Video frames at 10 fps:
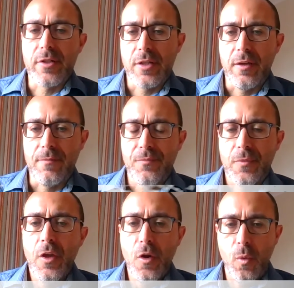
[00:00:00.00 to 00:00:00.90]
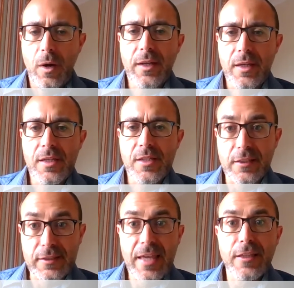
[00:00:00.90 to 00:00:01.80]
here. One is the
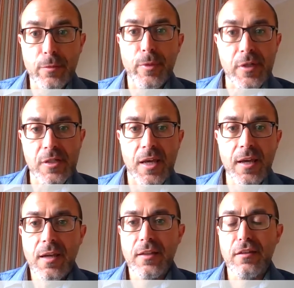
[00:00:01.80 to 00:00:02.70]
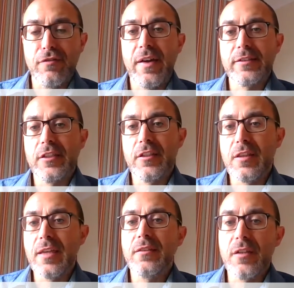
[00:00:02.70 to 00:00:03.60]
data per se, and the fact that the
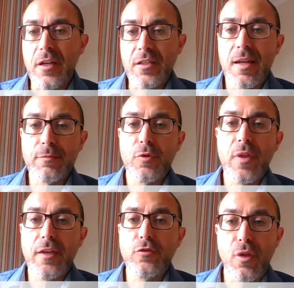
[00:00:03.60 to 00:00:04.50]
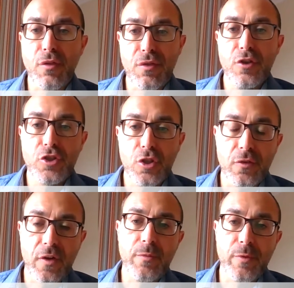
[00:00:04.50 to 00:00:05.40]
data is up to date to the 30th
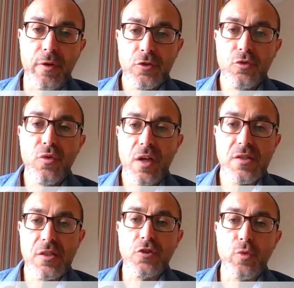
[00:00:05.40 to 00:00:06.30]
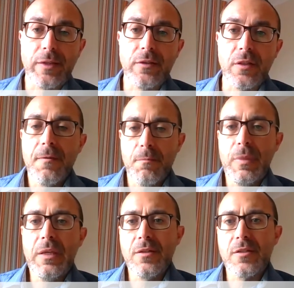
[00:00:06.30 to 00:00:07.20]
of April 2020
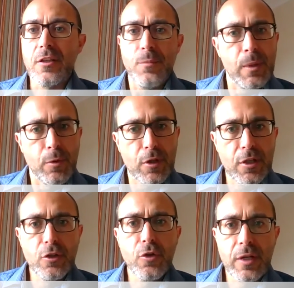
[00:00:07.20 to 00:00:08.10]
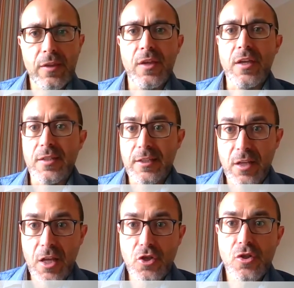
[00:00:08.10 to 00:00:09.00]
means that people can look at this,
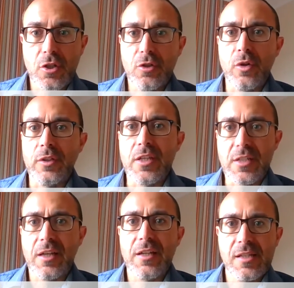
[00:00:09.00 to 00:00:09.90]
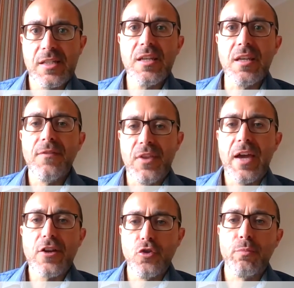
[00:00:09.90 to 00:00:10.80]
destinations can look at this and can see the
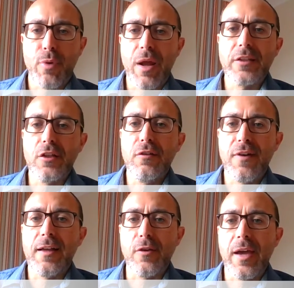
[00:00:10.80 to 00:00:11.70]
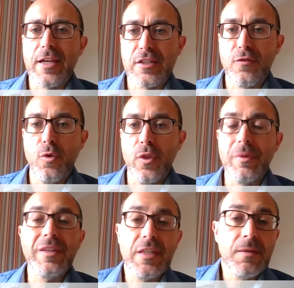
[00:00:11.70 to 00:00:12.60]
actual practical value it has for them
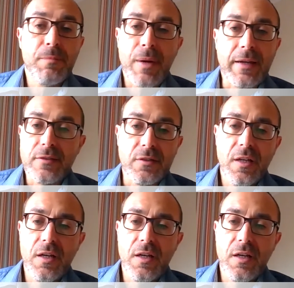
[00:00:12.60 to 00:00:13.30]
and the impact that